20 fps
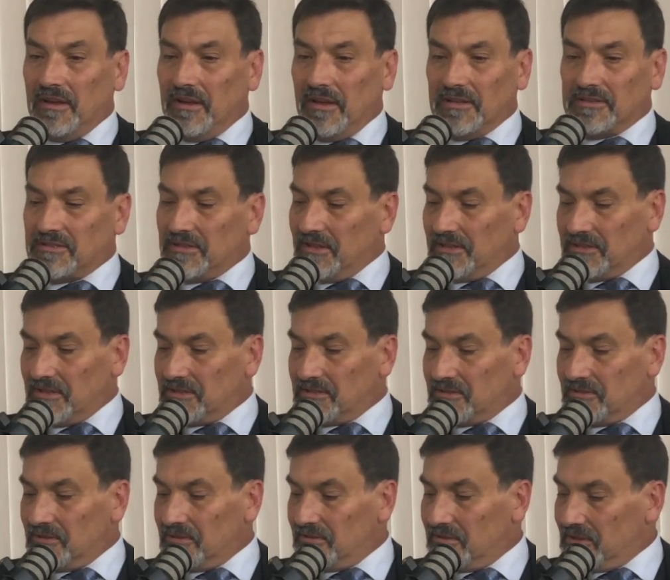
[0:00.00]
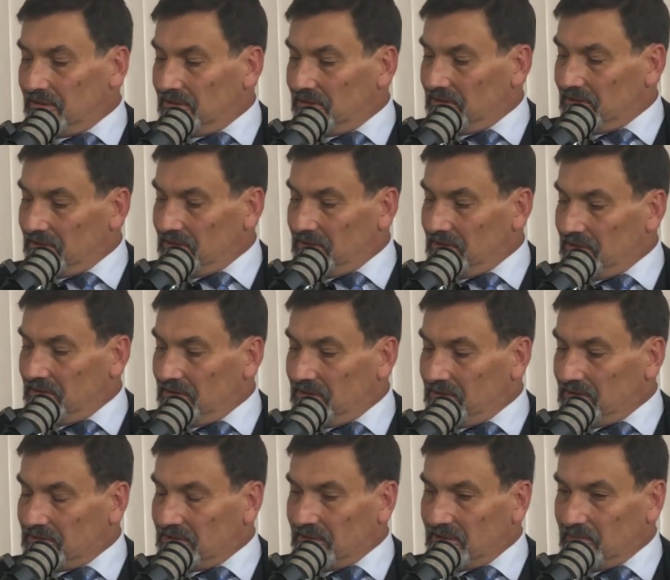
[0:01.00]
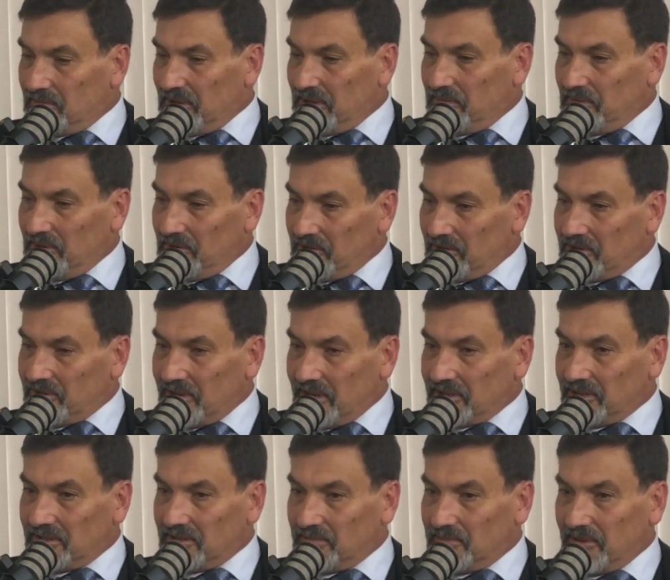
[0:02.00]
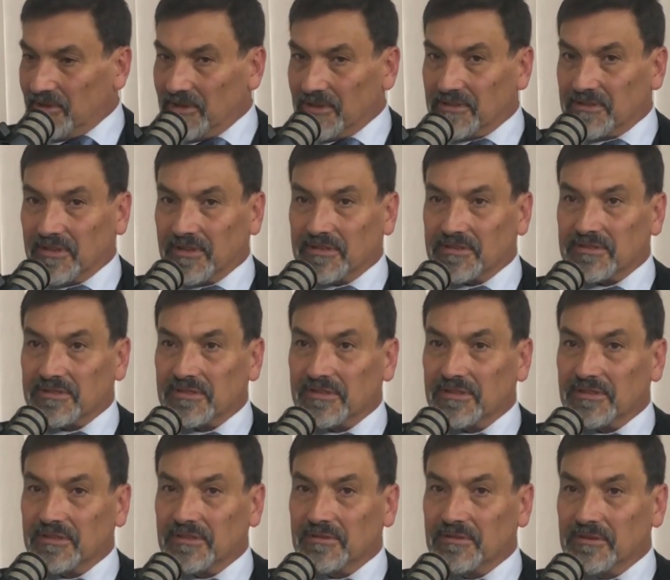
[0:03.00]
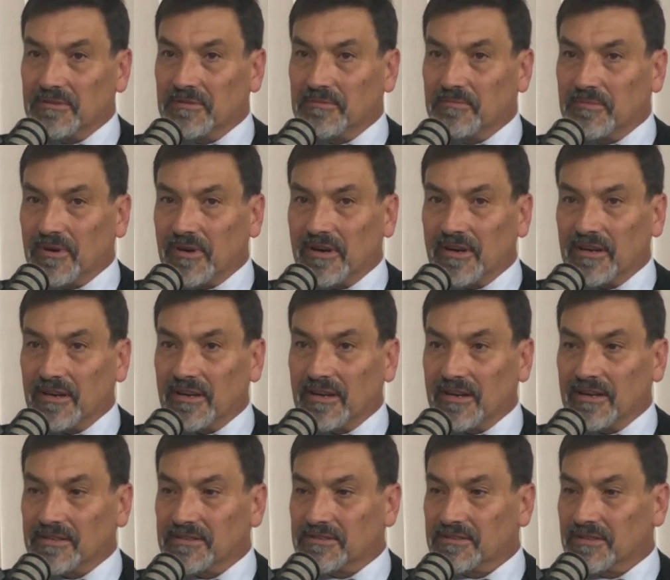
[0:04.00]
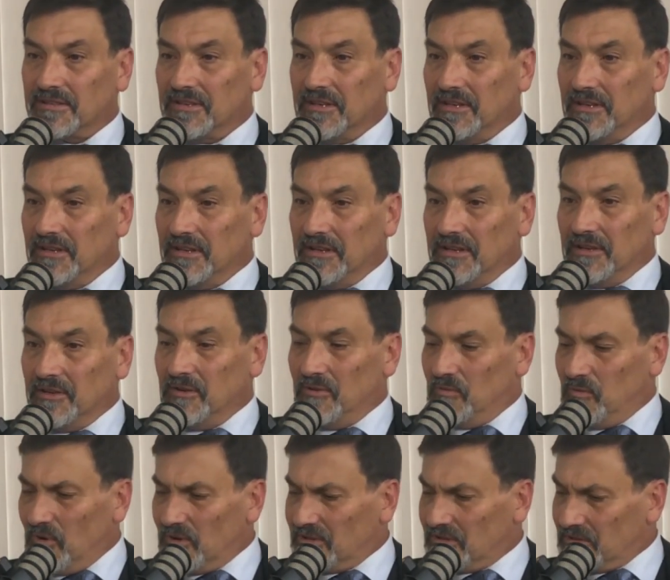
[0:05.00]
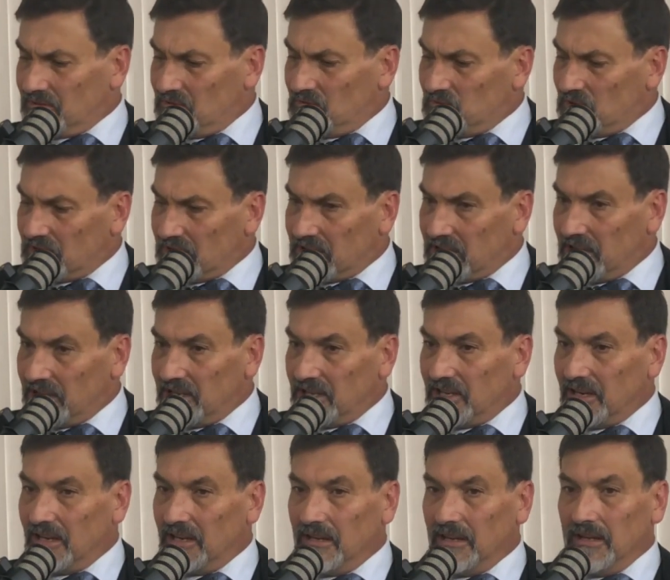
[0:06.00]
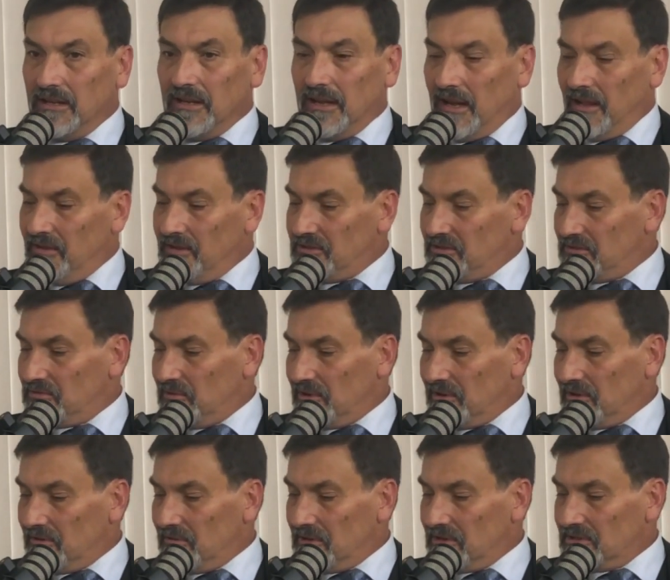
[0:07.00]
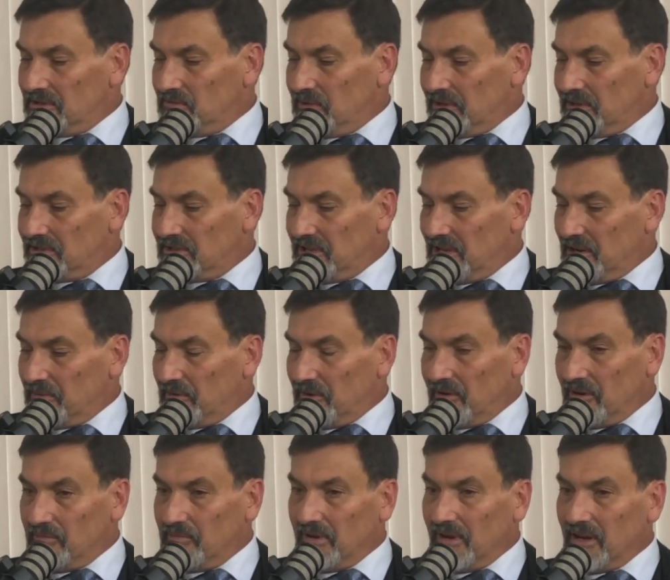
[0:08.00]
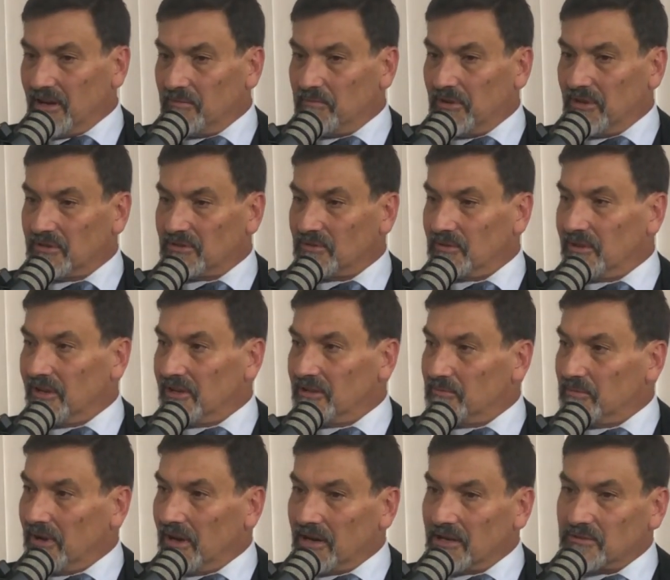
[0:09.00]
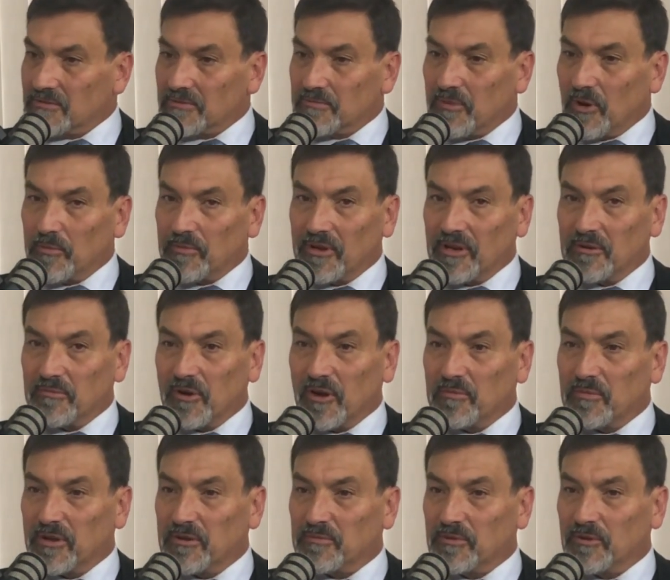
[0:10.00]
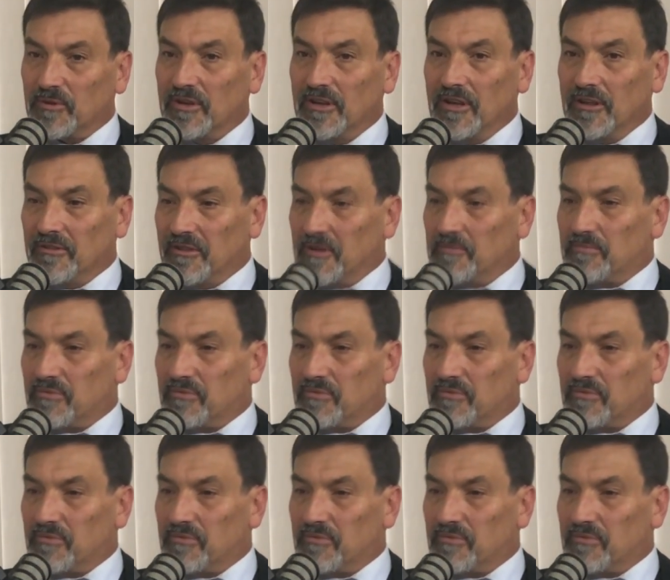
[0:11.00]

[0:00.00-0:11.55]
It's extraordinary. So the people who are attracted to politics, by and large, who want to get in. And this is one of the reasons we had to set up our own party, because all the other parties were popular by people. Their